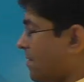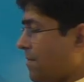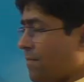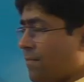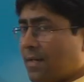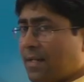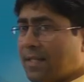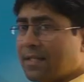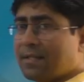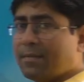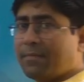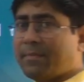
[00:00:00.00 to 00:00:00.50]

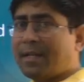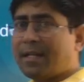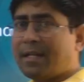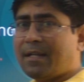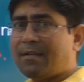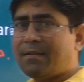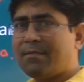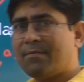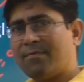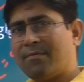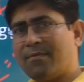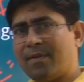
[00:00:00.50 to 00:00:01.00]
what is the
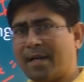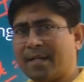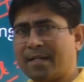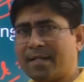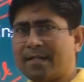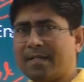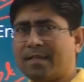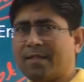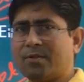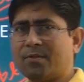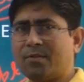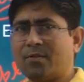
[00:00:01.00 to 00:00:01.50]
meaning? Find
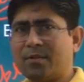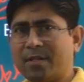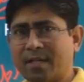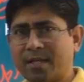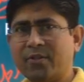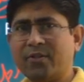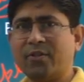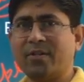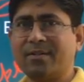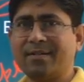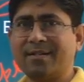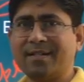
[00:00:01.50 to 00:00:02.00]
it in your
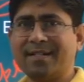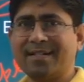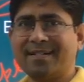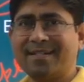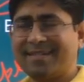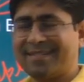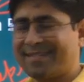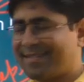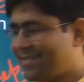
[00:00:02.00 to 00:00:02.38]
dictionary.